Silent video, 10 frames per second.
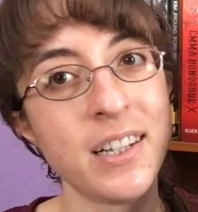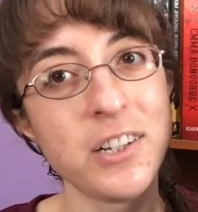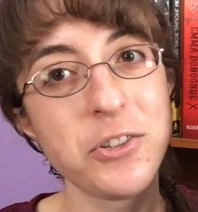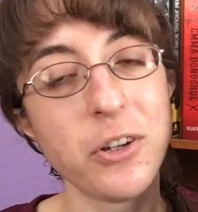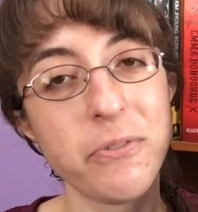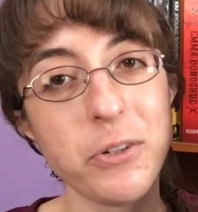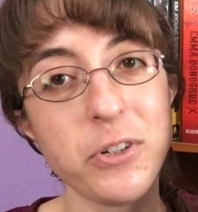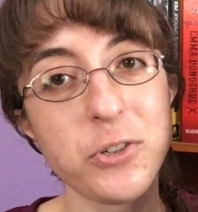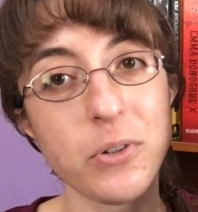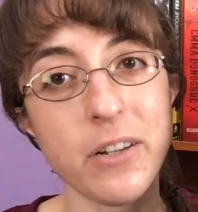So if you
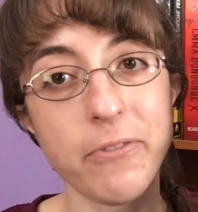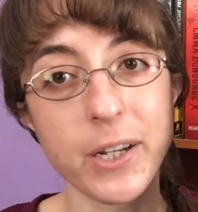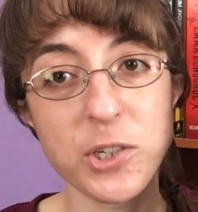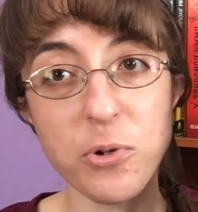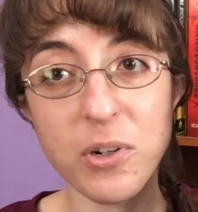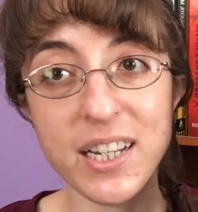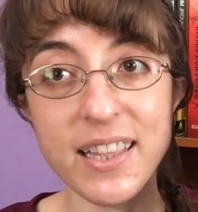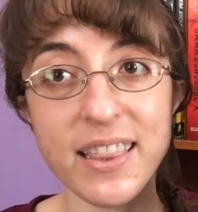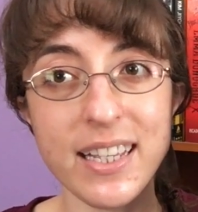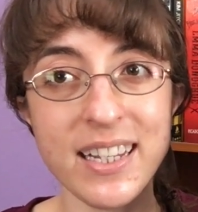enjoy
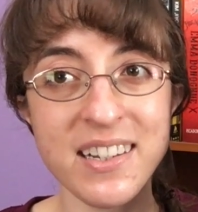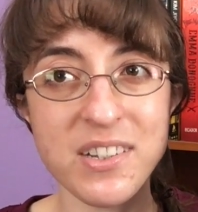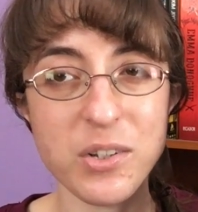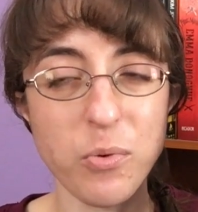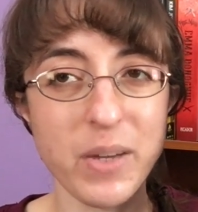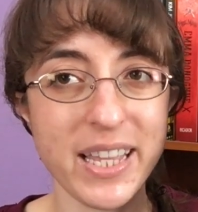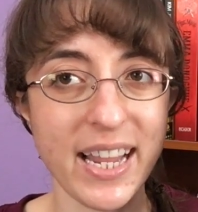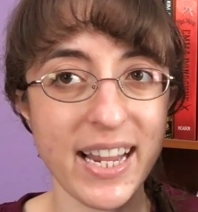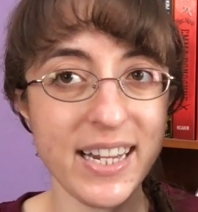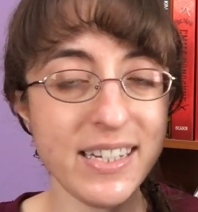Victorian things with a
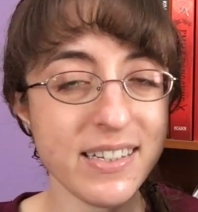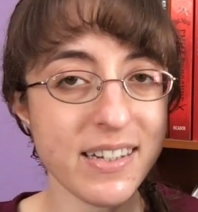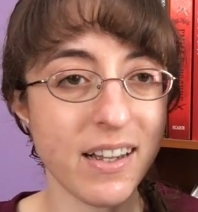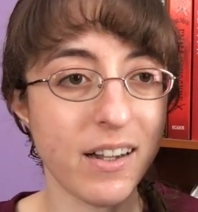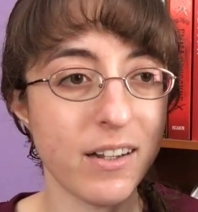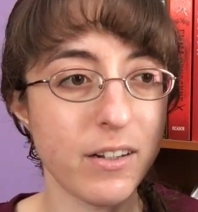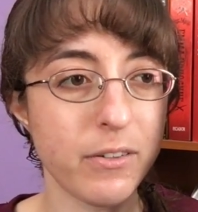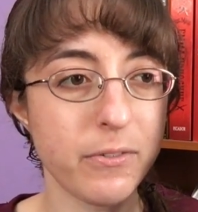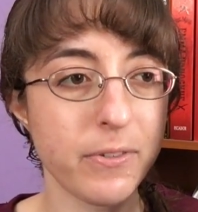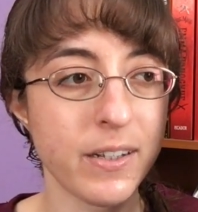hint
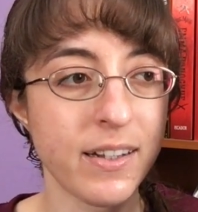of